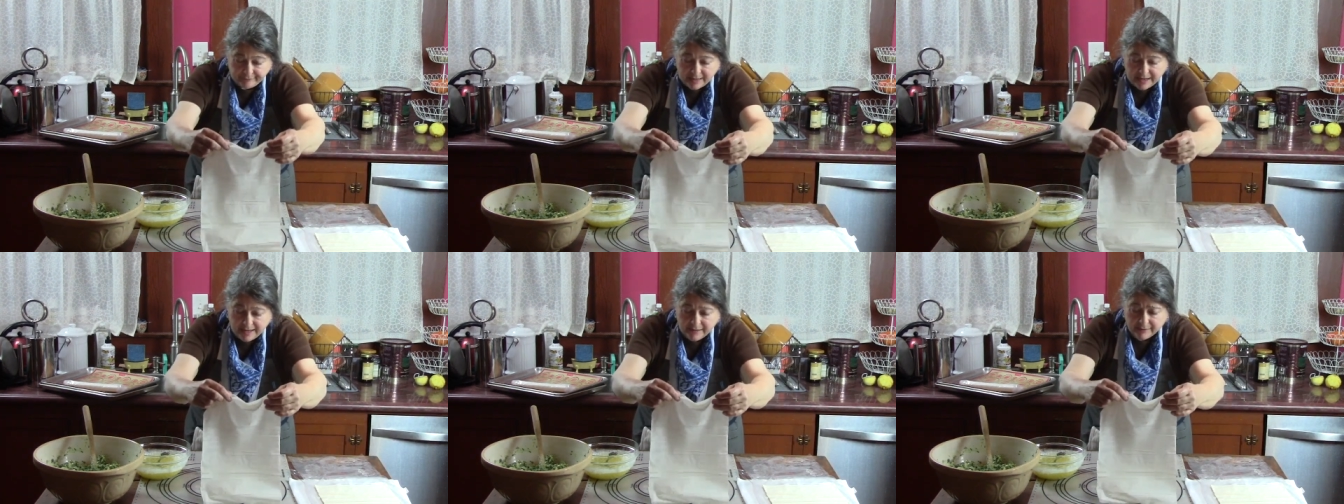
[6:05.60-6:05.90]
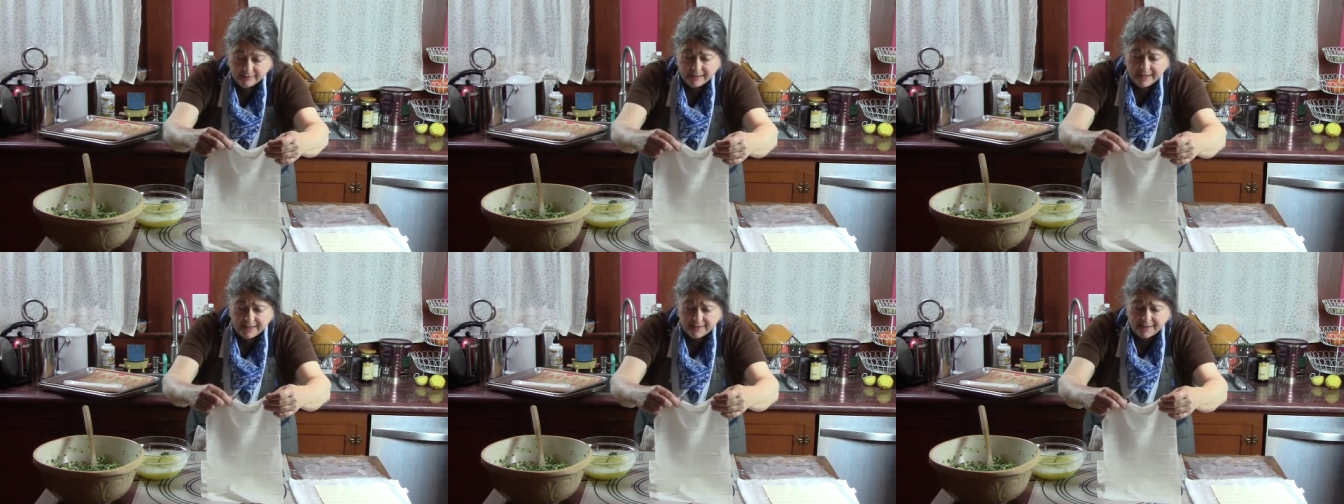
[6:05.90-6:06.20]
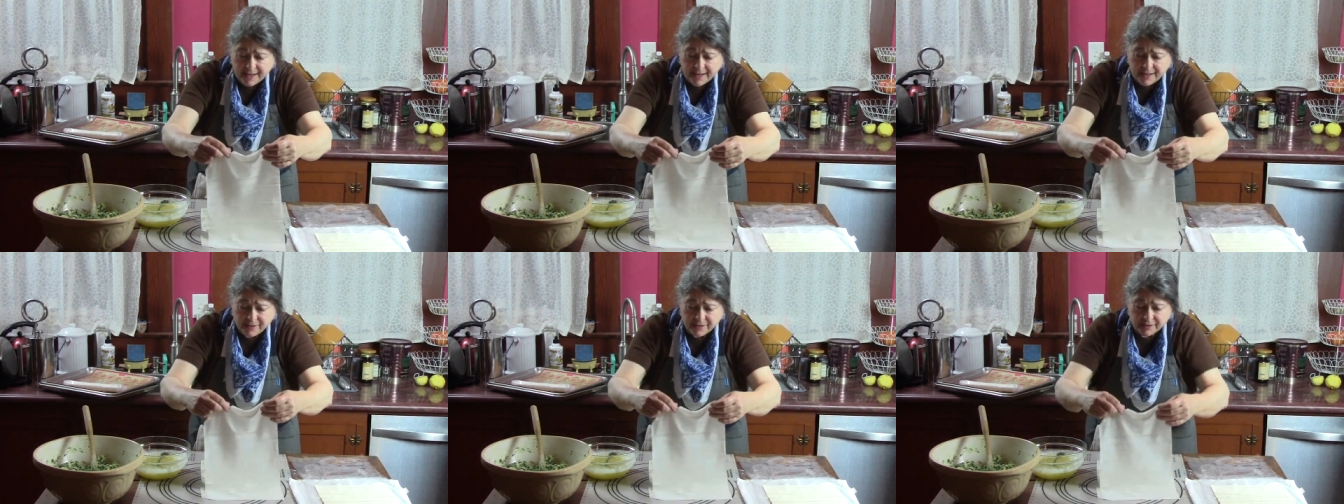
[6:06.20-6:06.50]
And lay
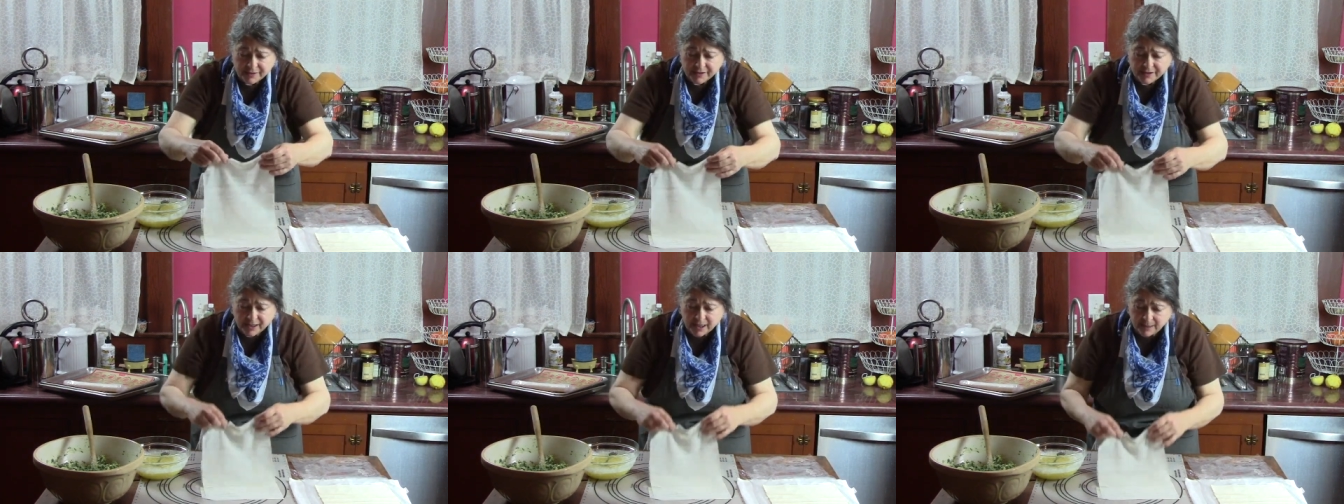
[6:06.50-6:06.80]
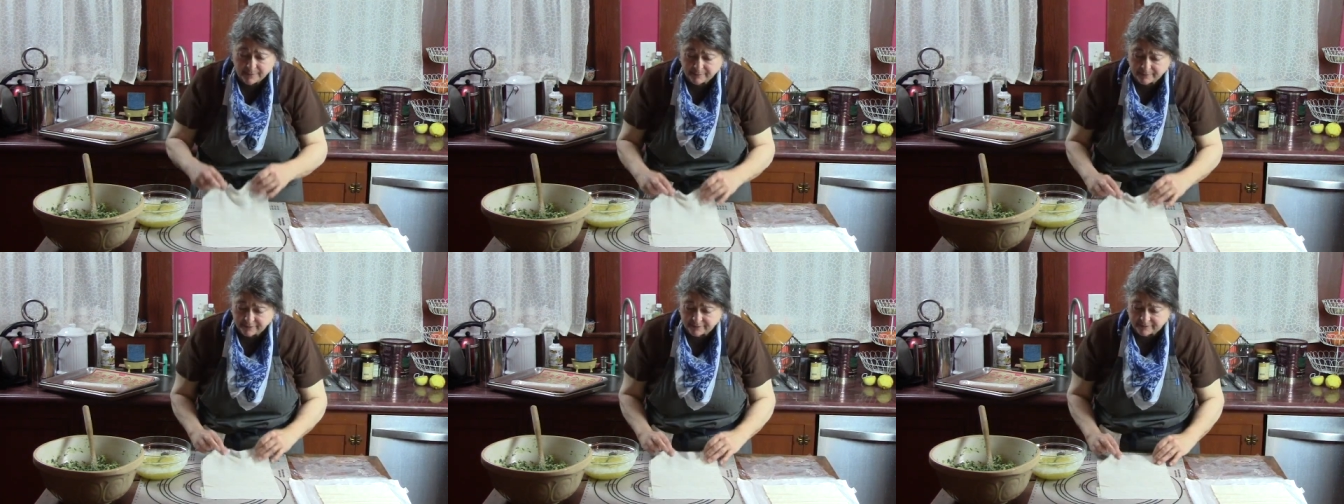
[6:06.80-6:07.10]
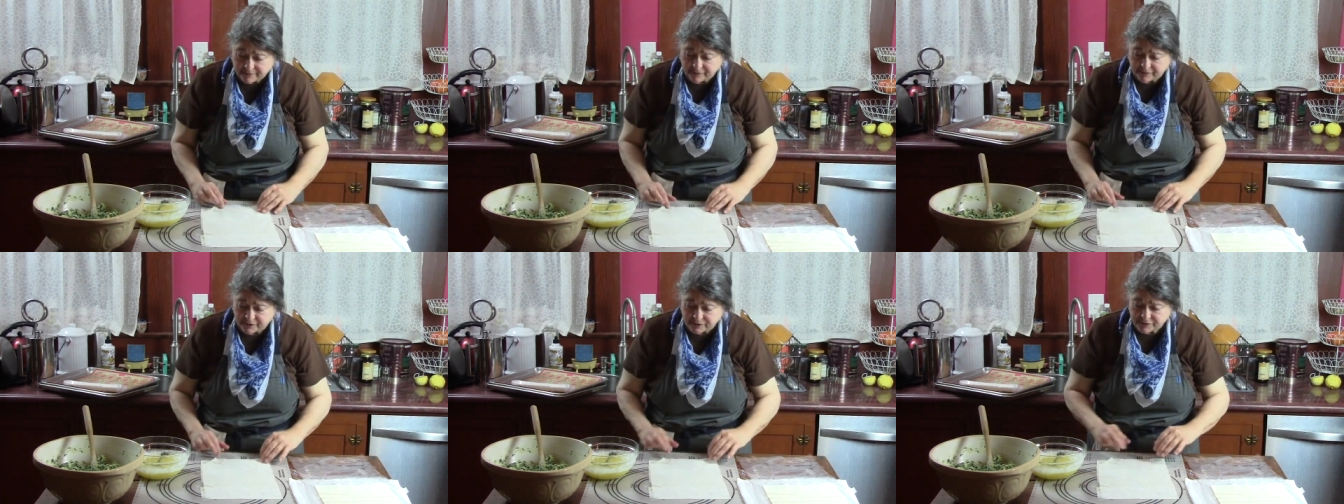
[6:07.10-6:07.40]
that on top of
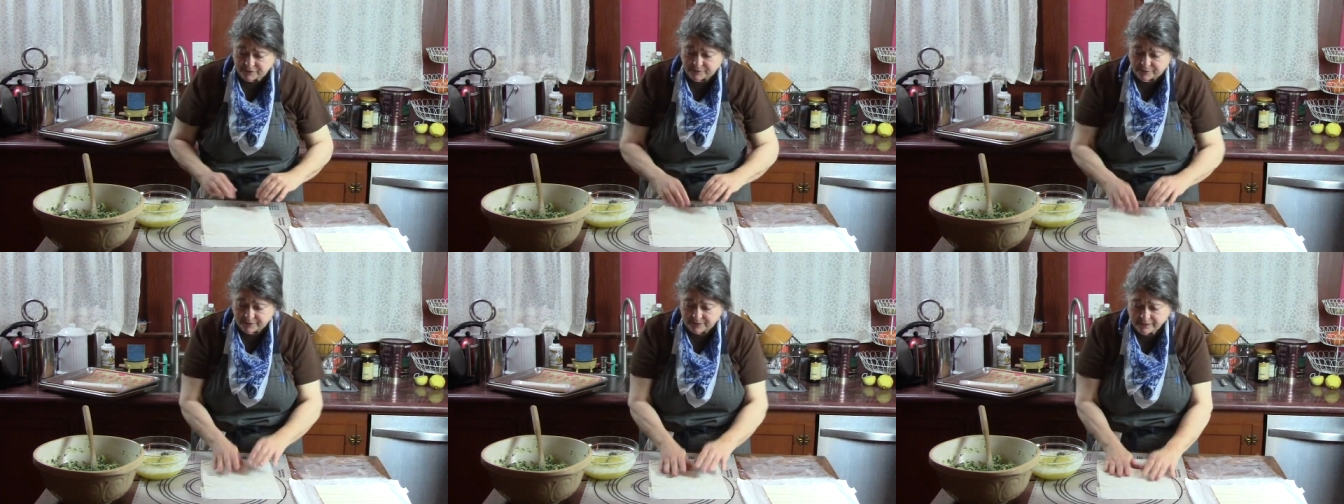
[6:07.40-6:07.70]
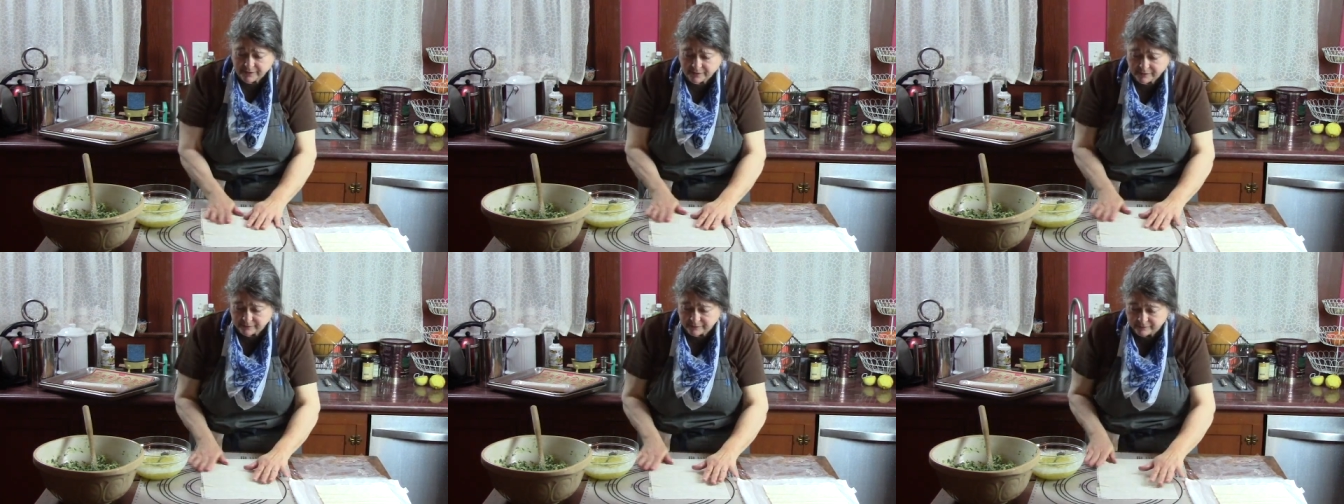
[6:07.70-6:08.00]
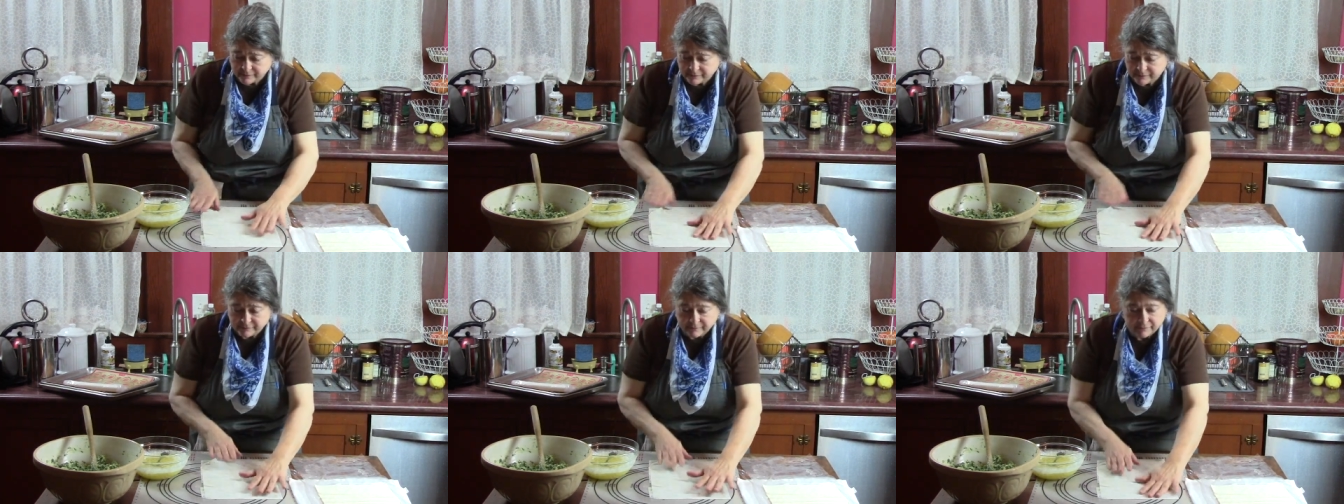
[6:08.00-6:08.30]
the first one.
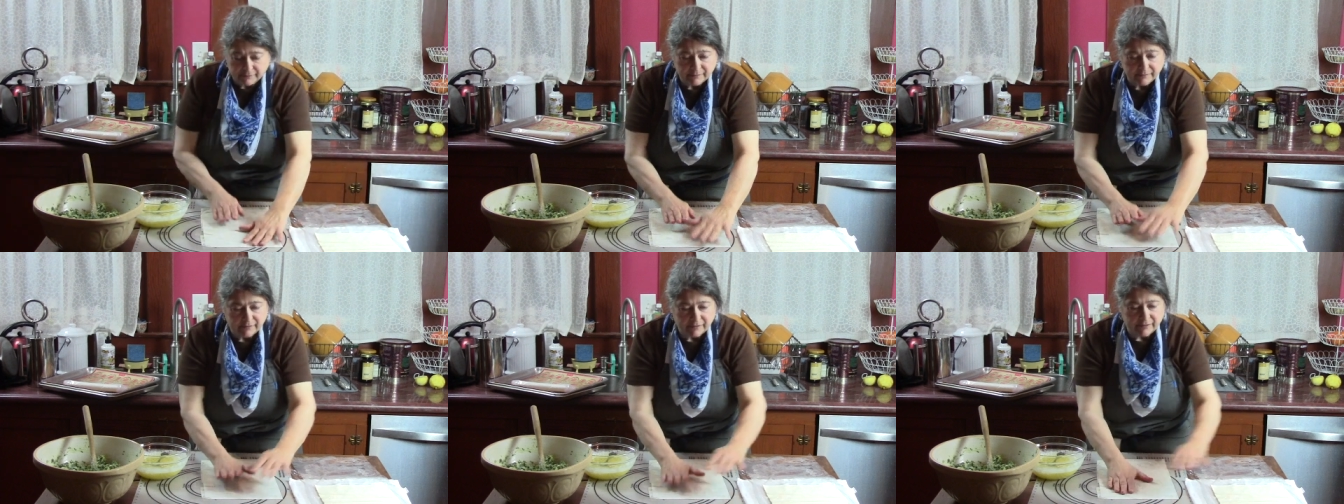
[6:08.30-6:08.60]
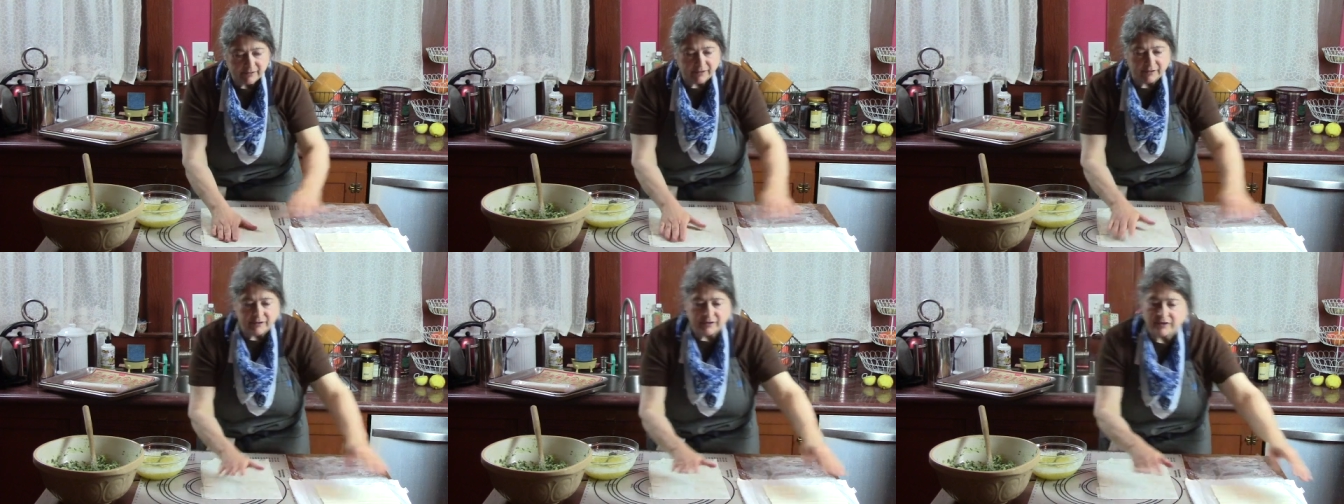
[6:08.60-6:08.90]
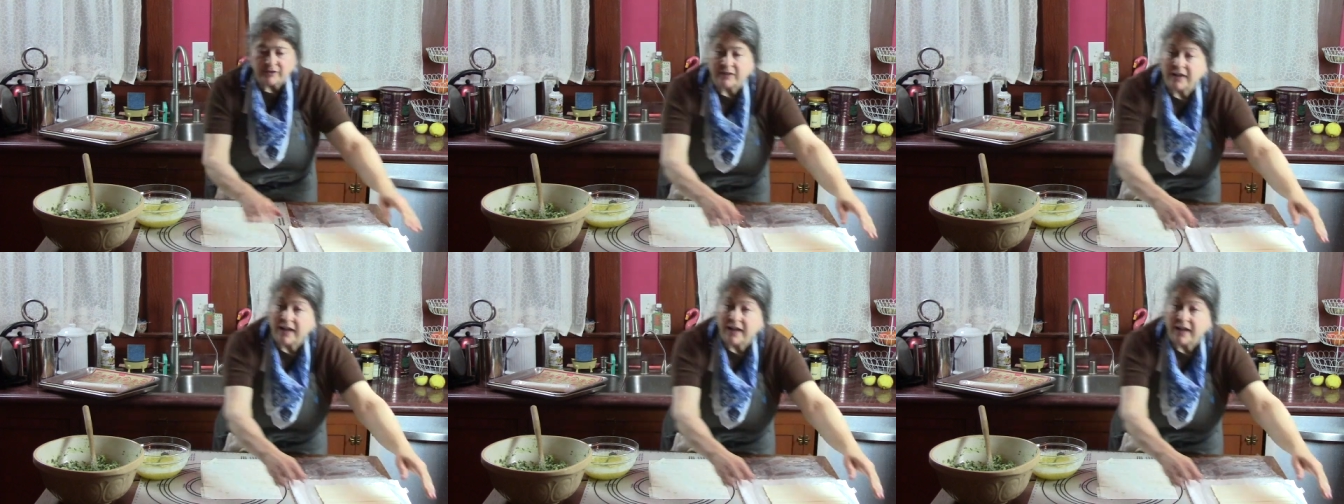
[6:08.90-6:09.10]
You don't